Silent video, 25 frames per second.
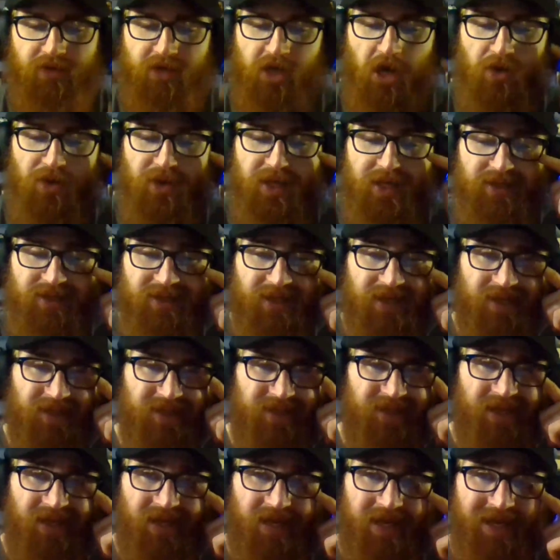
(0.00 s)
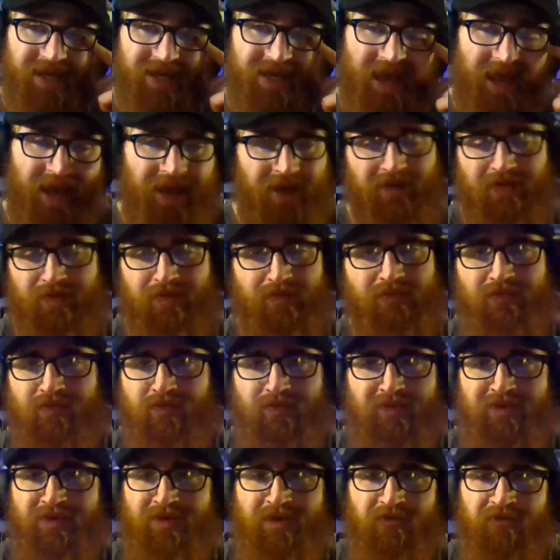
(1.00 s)
Tony says that he can't,
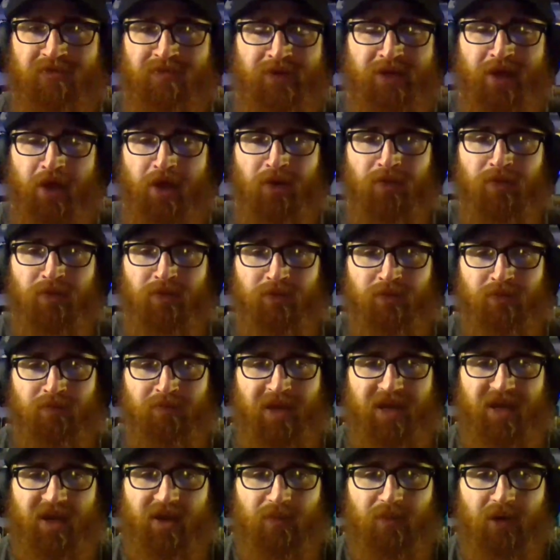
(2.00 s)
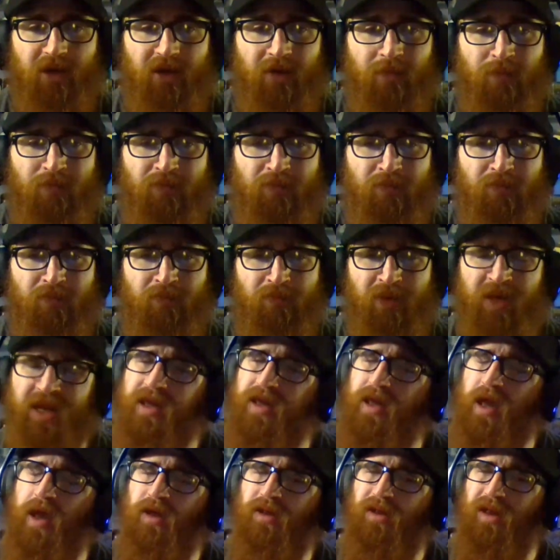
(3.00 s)
beat them up, but he
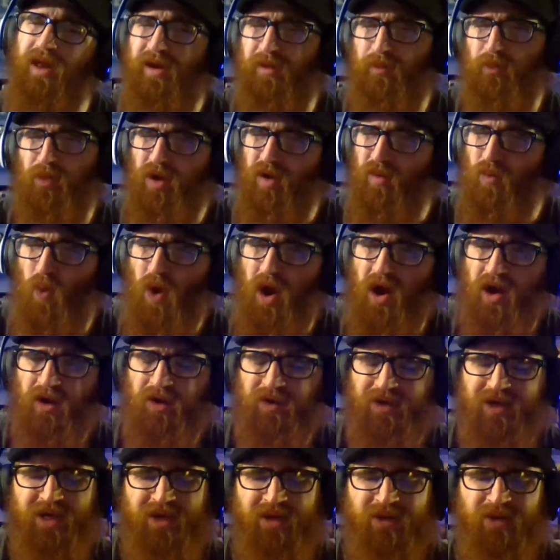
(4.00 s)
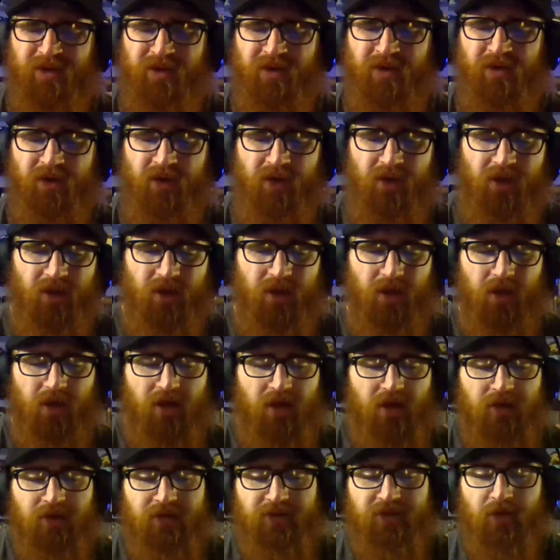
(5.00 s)
can't let them run wild either.
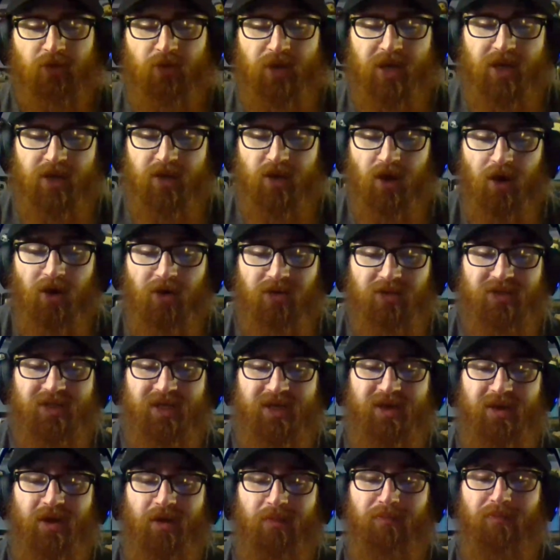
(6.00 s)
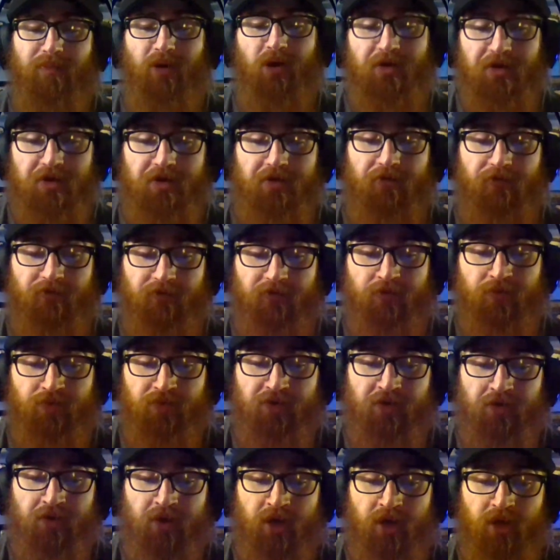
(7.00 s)
So he calls in a bunch of
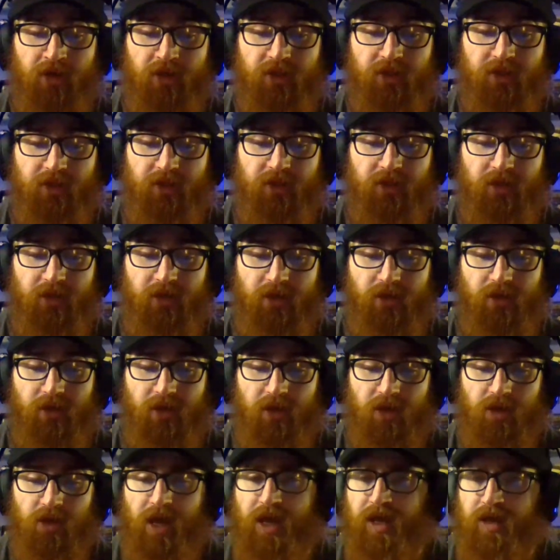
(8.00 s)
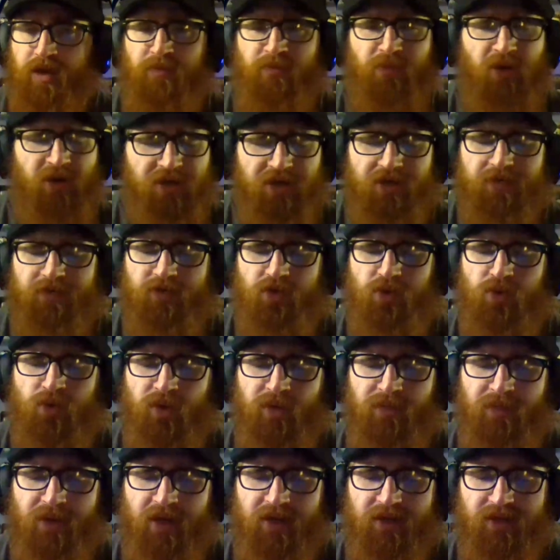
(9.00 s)
food trucks and a bunch of
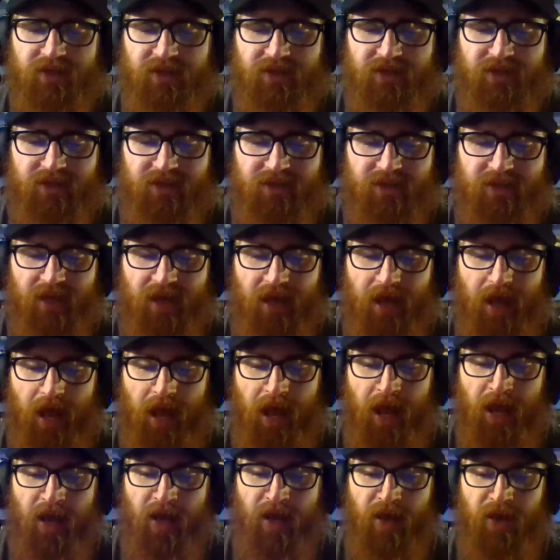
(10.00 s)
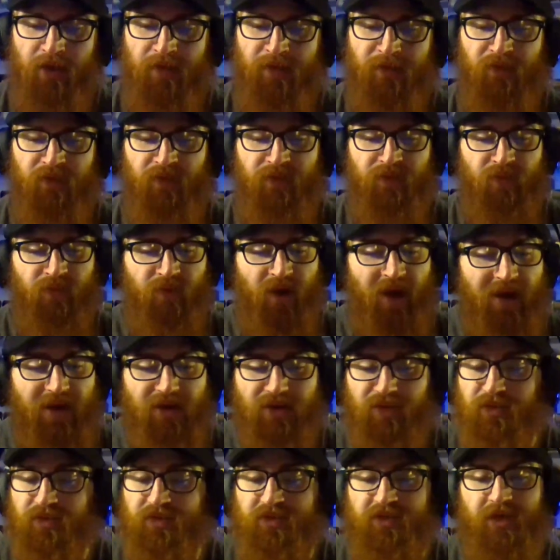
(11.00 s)
tour buses and
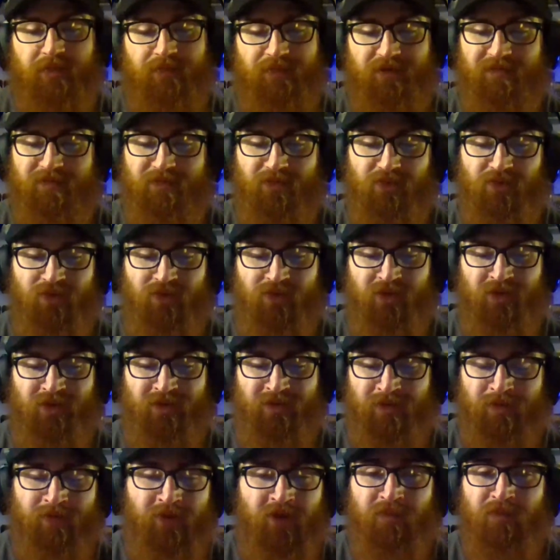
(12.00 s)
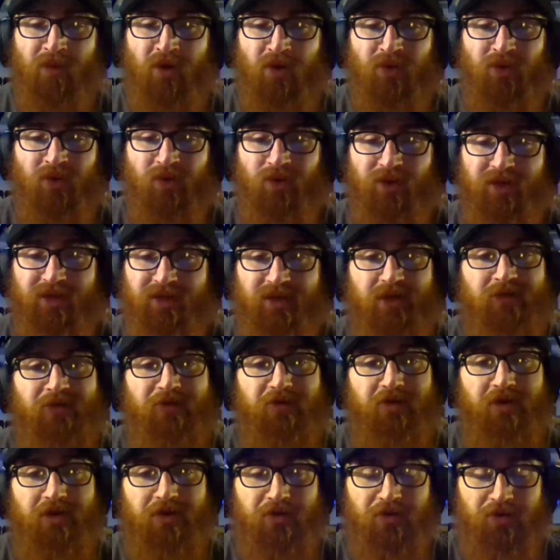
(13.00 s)
wrangles up the moloids
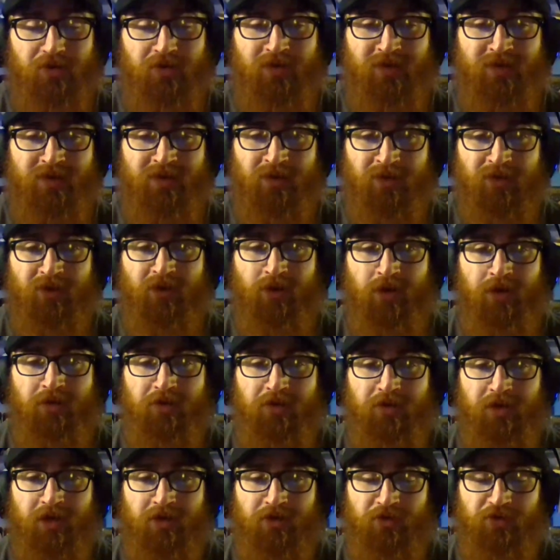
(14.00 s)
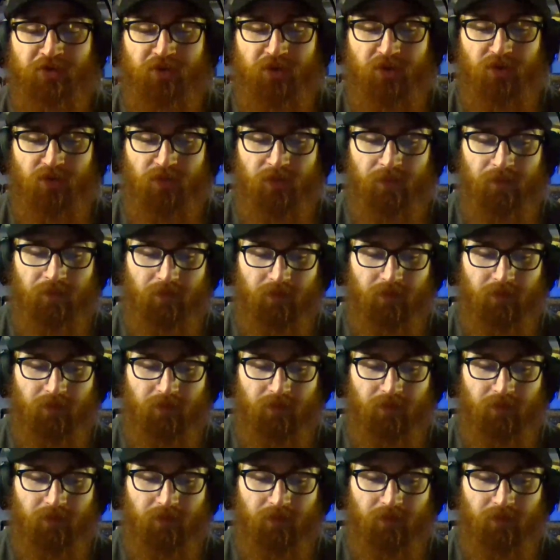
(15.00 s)
under control till they're under control.